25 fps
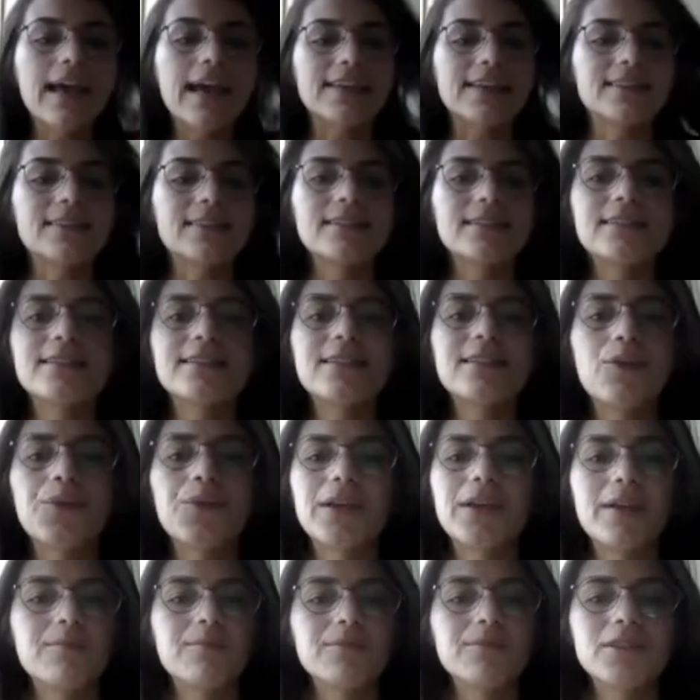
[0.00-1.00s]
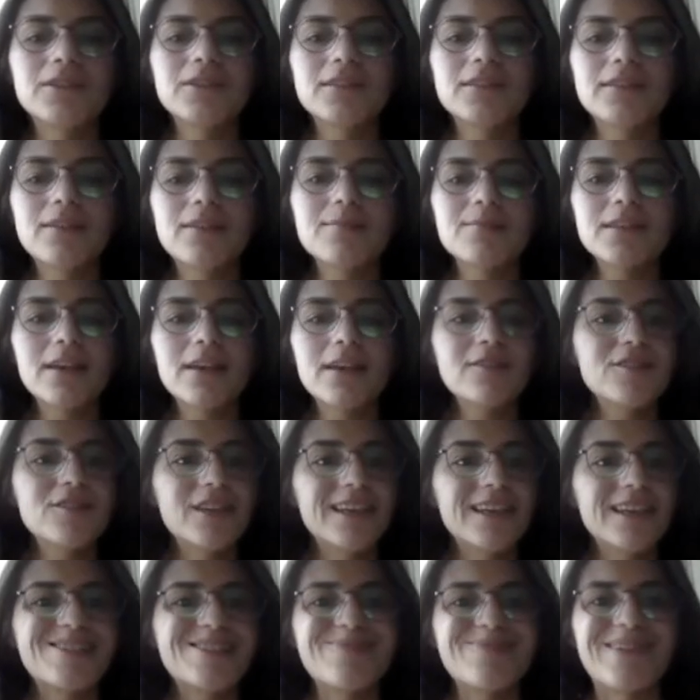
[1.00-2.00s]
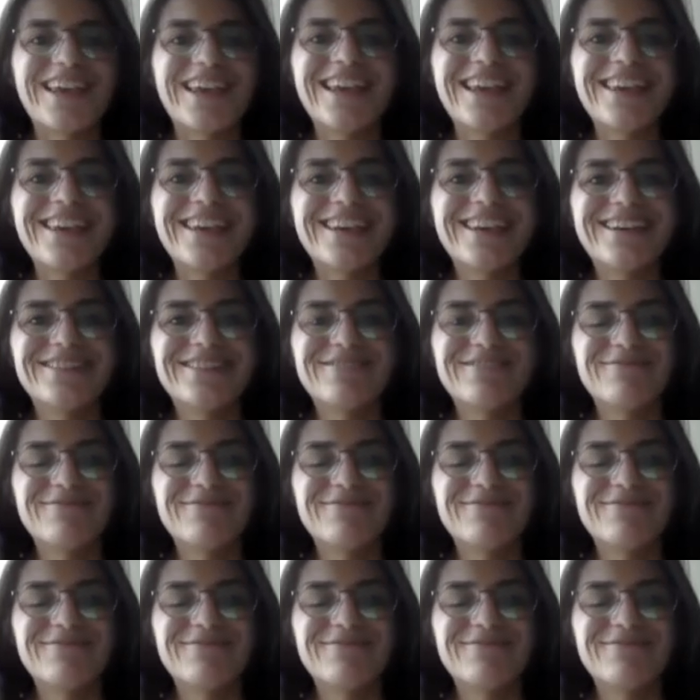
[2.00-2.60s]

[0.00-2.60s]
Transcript: Yes, someone unmuted themselves, you can speak.